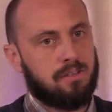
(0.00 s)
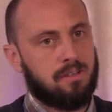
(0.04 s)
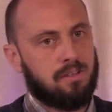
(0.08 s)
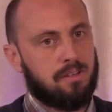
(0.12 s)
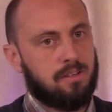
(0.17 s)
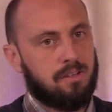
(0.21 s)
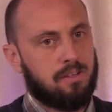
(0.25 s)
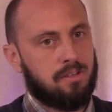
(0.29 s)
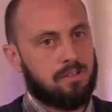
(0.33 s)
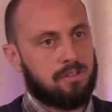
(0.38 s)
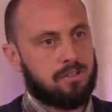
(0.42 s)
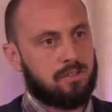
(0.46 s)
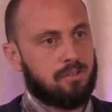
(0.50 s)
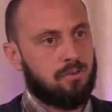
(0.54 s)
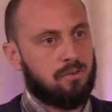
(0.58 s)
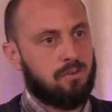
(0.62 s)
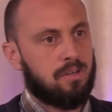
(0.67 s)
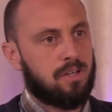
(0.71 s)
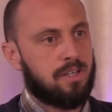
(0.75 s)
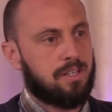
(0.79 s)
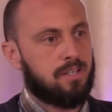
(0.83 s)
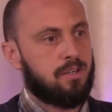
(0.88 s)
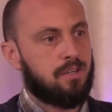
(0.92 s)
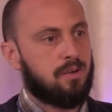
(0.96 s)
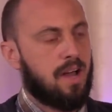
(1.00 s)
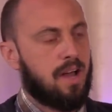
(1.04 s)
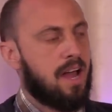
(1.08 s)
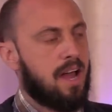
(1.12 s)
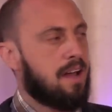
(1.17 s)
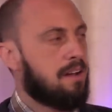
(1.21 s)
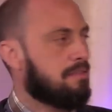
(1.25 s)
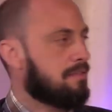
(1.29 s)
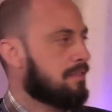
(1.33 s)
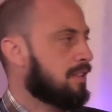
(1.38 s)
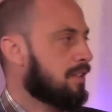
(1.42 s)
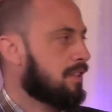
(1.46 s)
Surely you
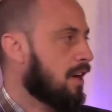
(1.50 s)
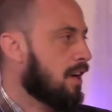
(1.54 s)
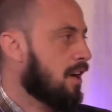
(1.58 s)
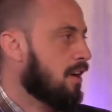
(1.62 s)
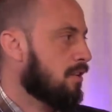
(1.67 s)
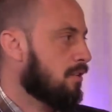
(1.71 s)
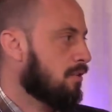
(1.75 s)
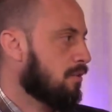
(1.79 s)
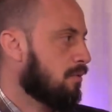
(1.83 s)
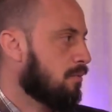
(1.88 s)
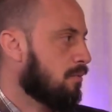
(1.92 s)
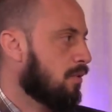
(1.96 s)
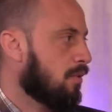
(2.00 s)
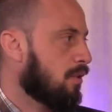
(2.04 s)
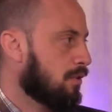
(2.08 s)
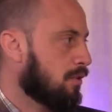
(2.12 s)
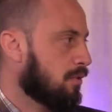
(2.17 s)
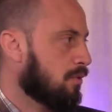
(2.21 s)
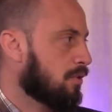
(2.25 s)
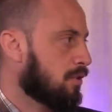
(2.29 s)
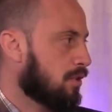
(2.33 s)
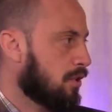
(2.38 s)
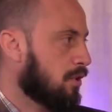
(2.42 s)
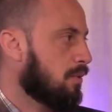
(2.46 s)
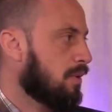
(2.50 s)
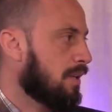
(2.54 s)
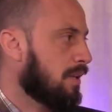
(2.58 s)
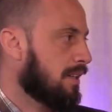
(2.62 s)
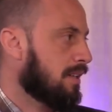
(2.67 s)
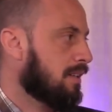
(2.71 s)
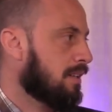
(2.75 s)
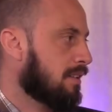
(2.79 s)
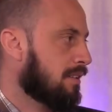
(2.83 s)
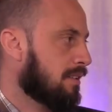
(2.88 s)
have to know what you're doing.